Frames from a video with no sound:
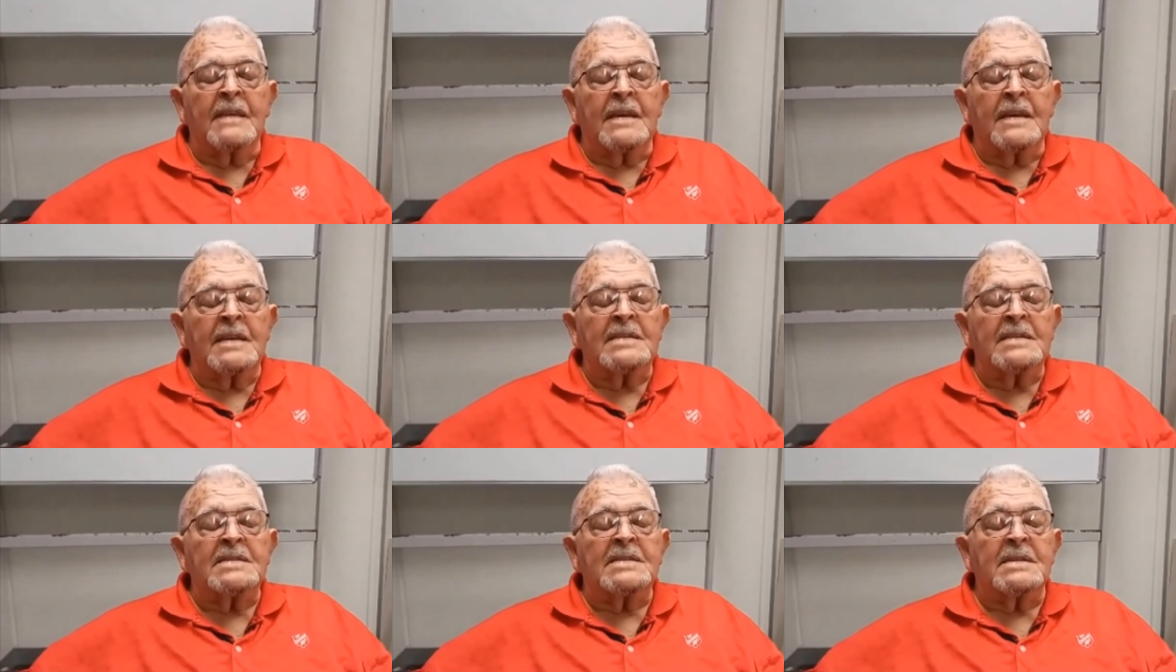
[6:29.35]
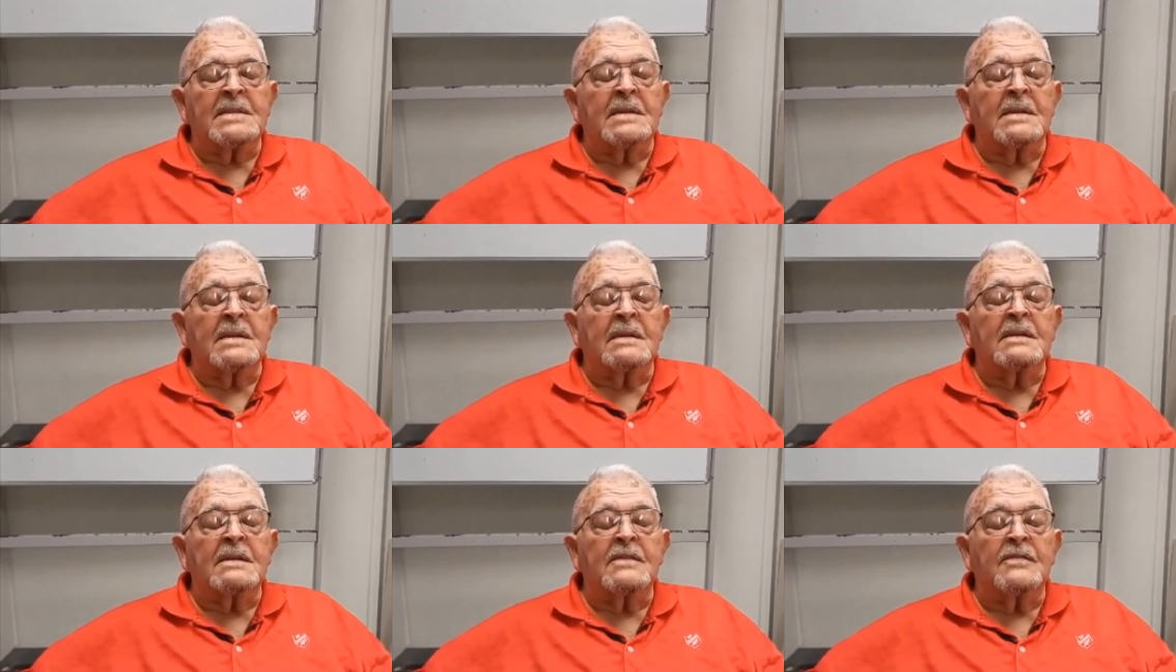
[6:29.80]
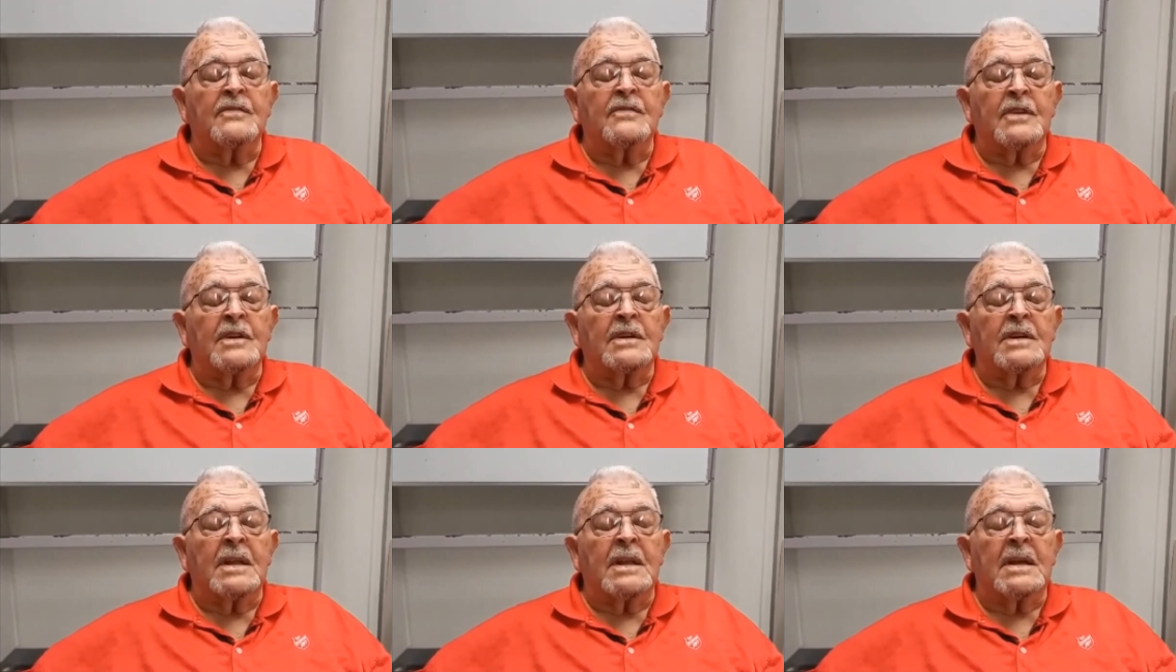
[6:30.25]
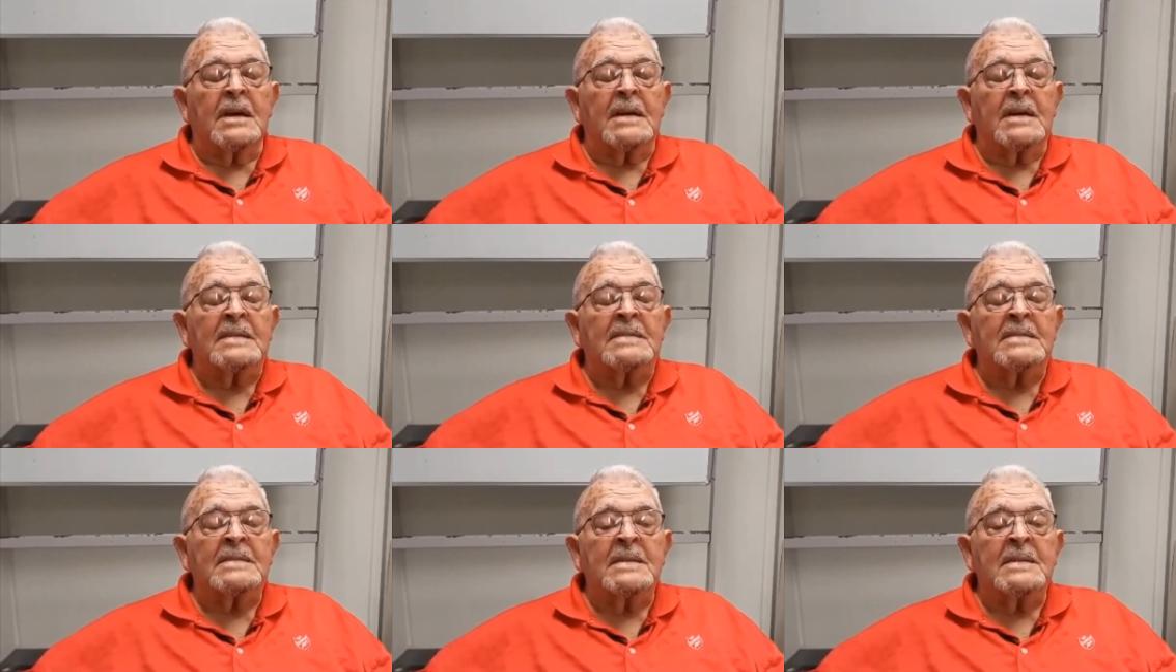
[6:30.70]
things in a different
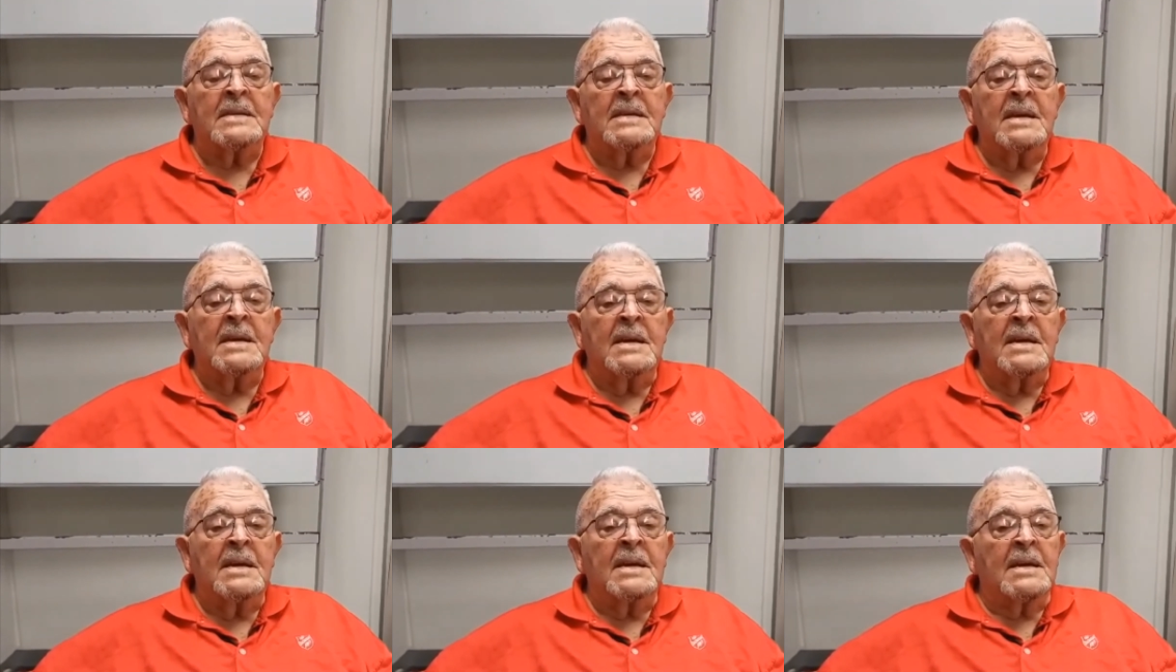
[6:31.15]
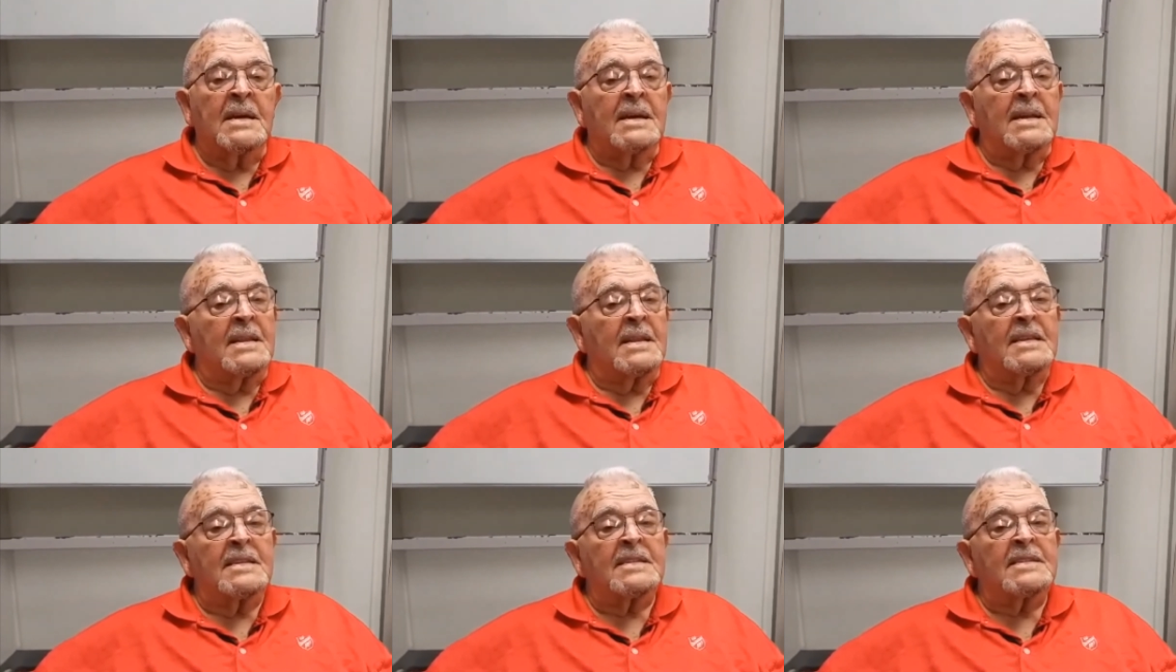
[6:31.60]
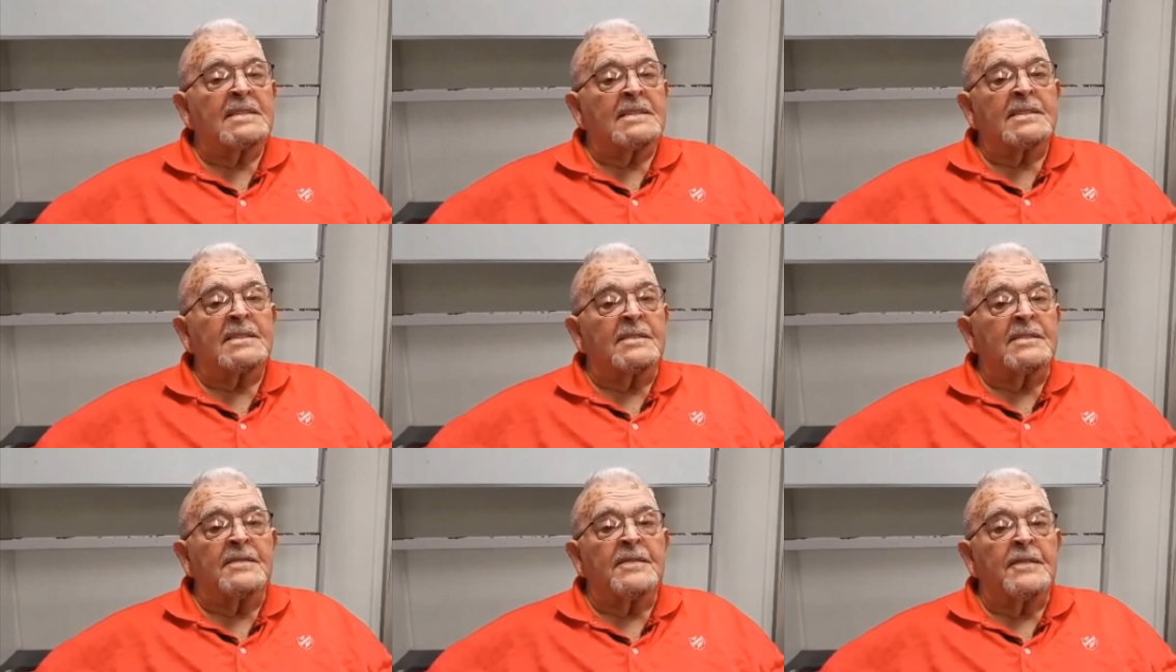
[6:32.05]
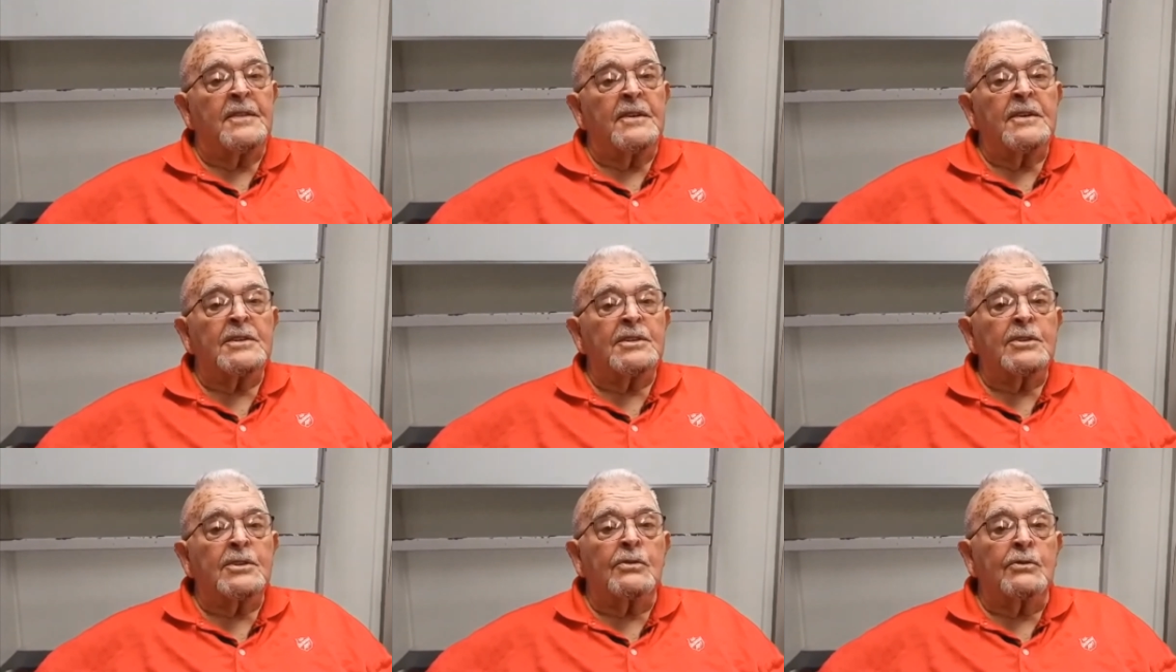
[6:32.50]
light. And this is the
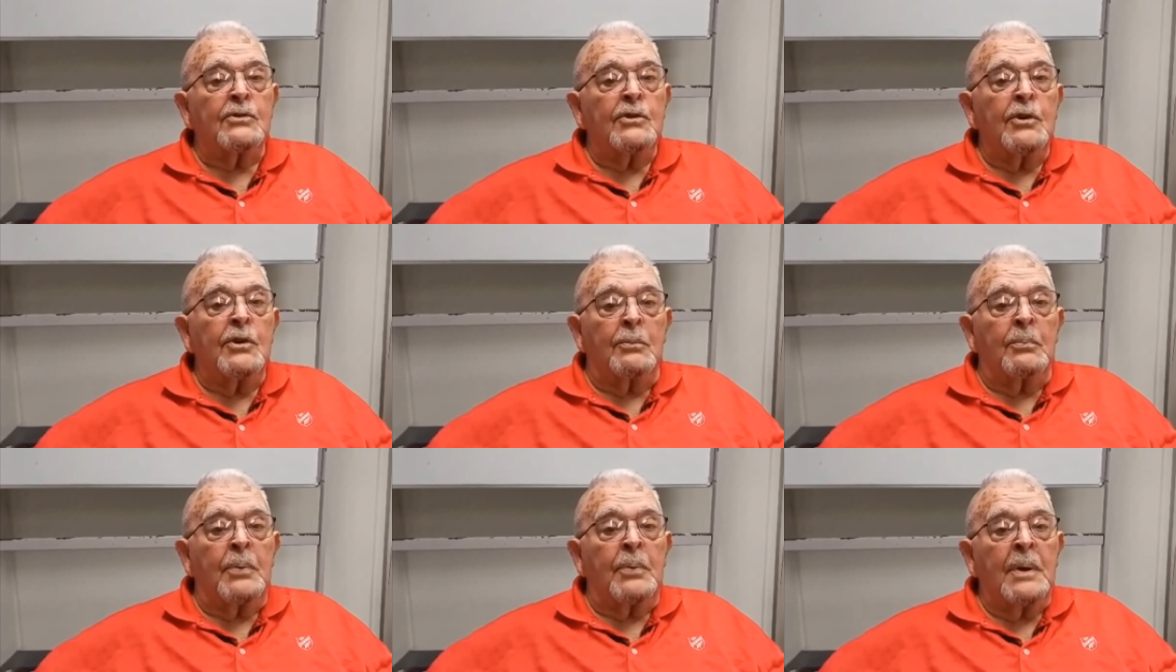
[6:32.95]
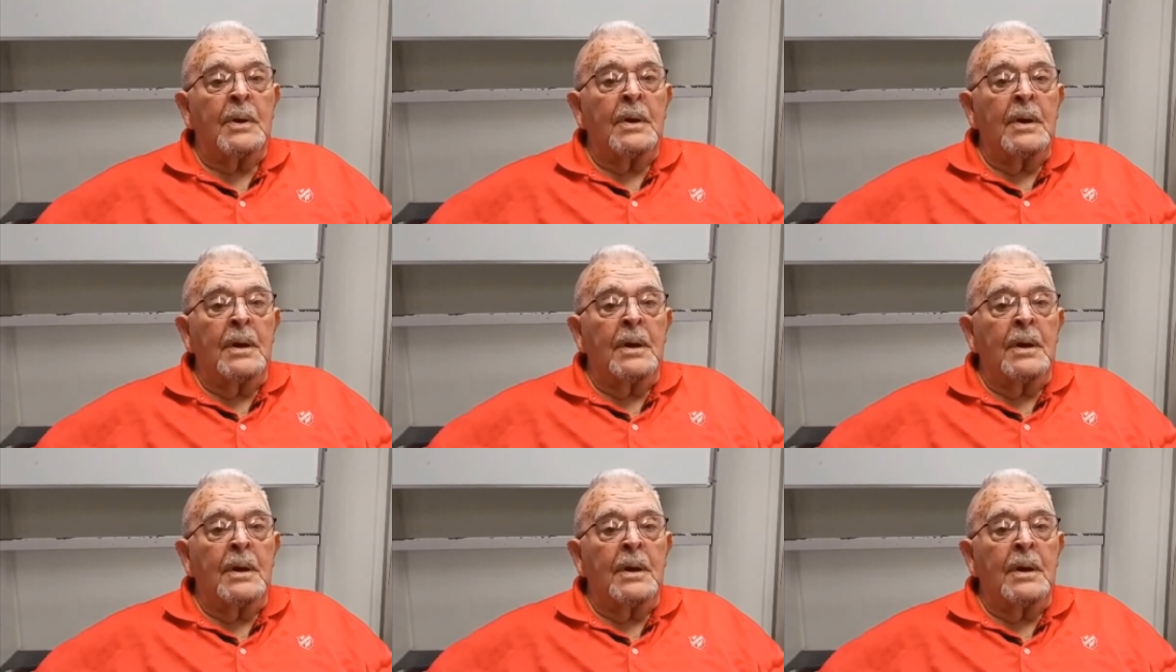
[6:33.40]
first group